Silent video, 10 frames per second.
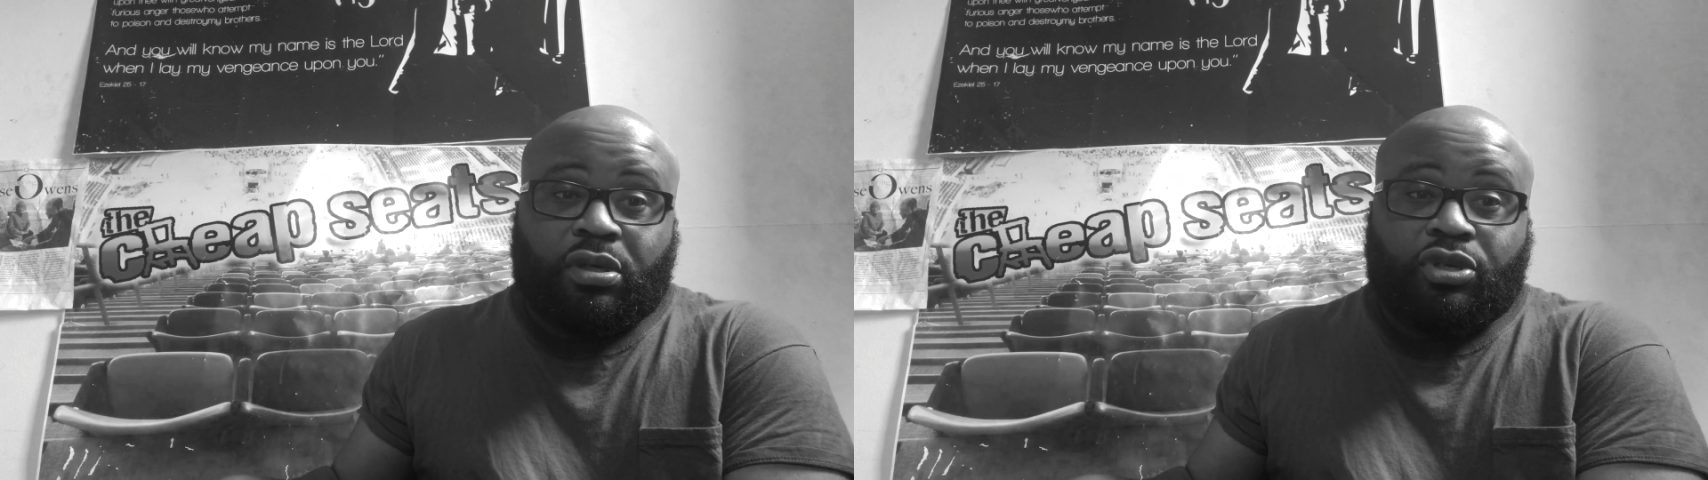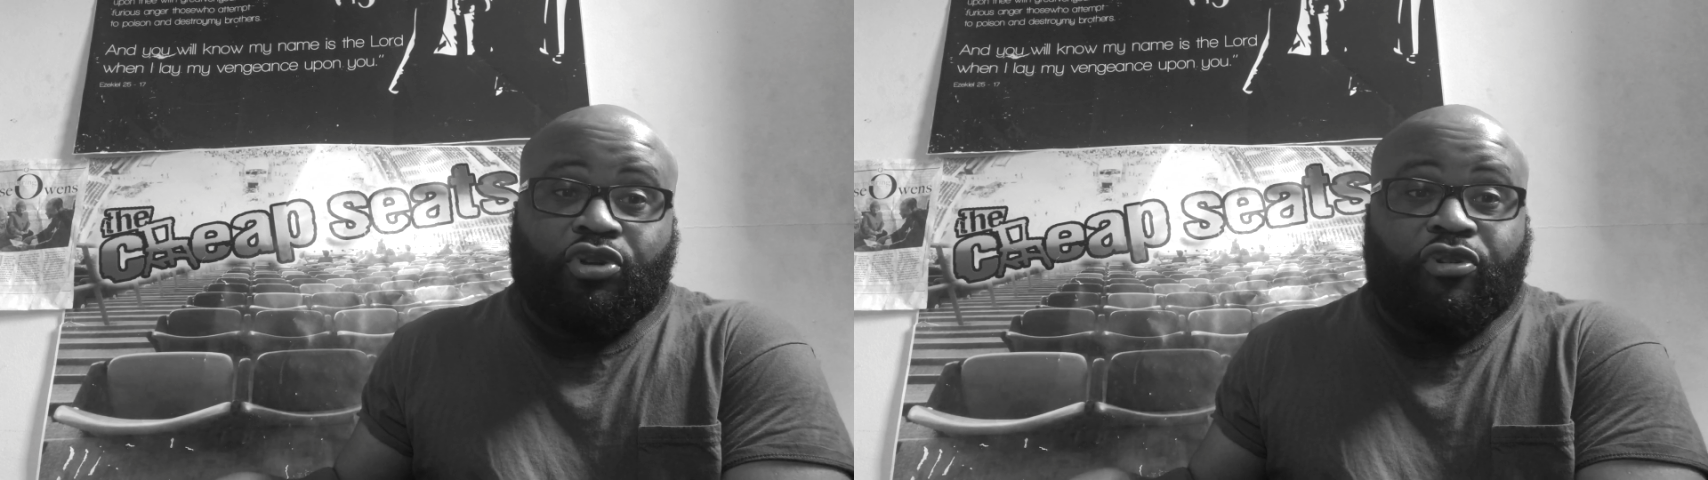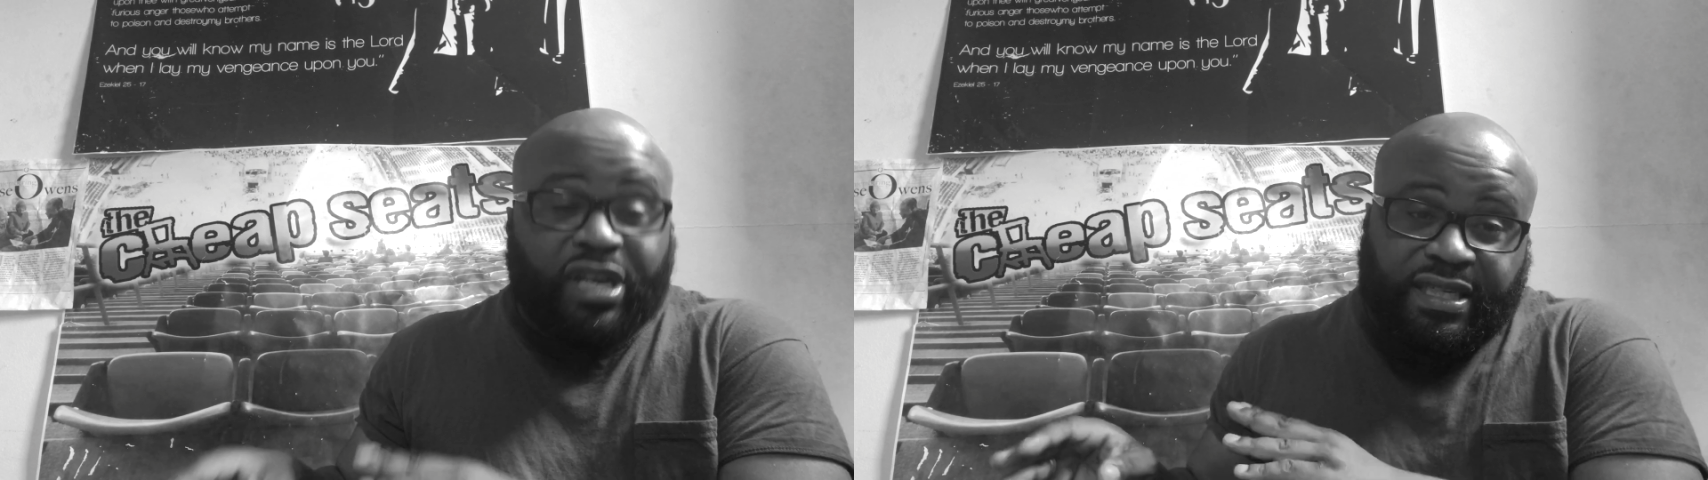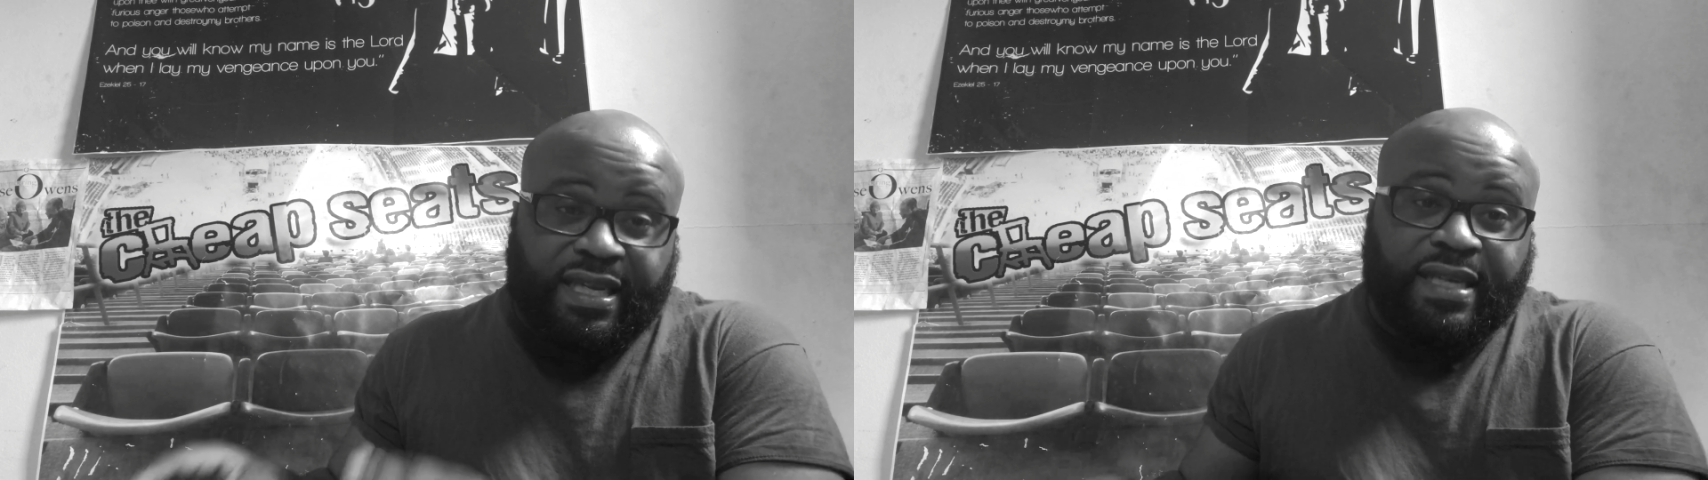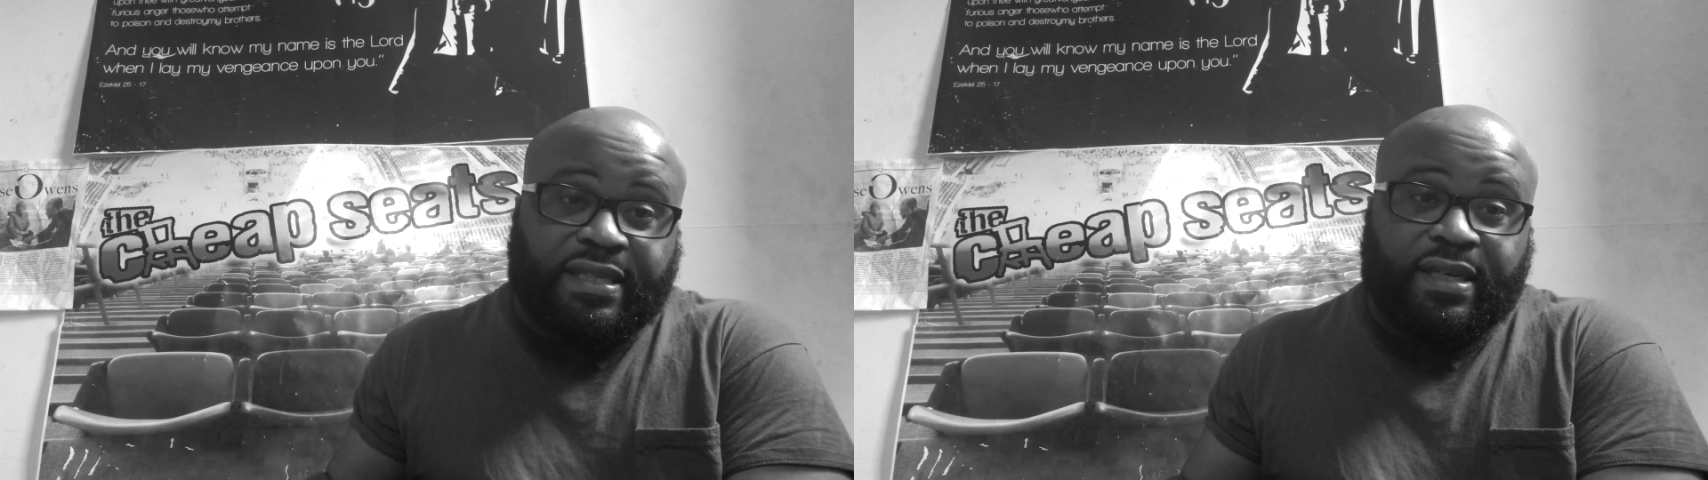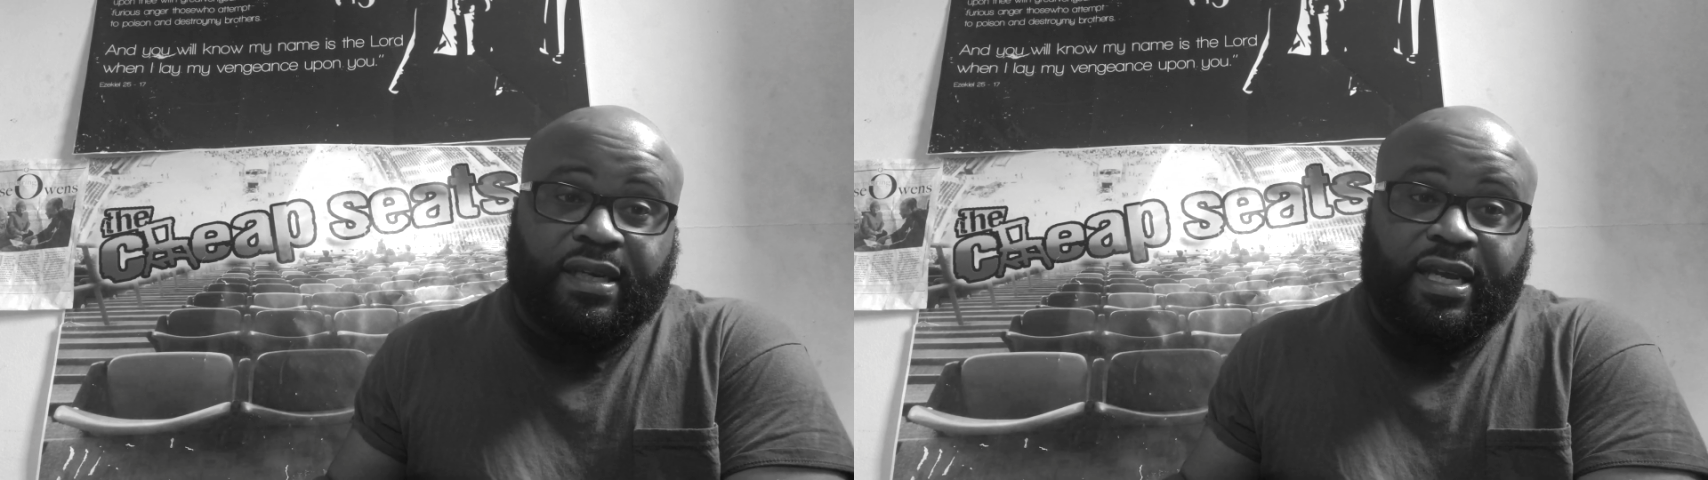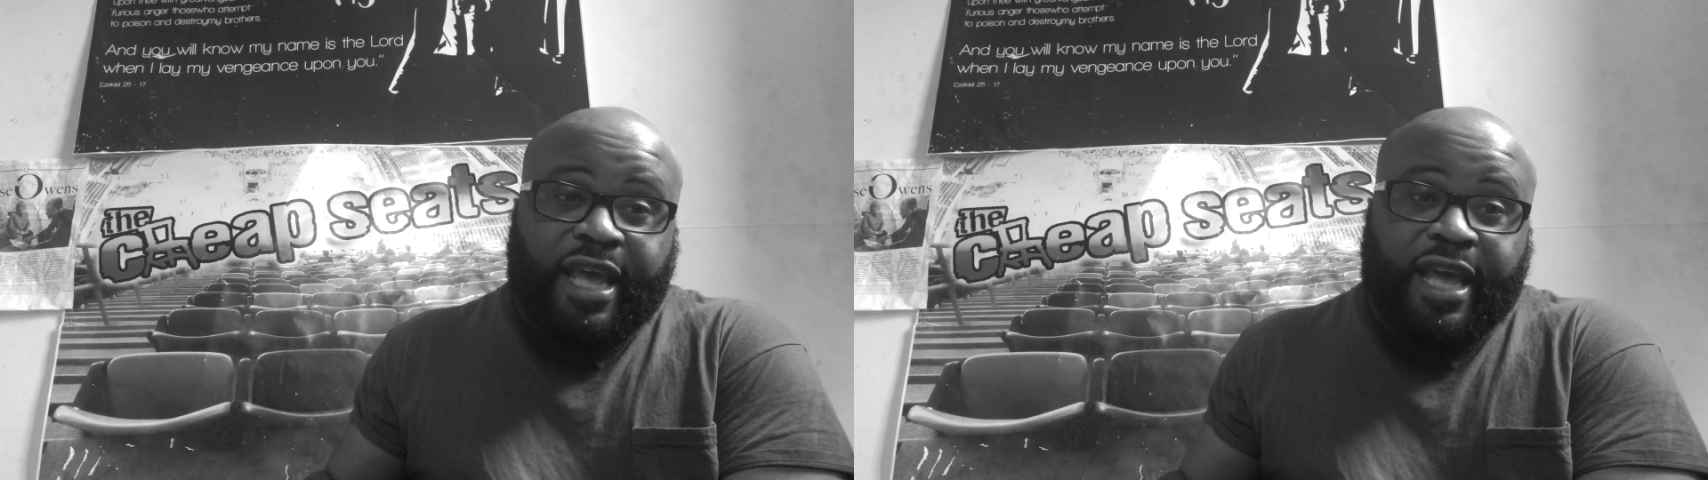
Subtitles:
during the season,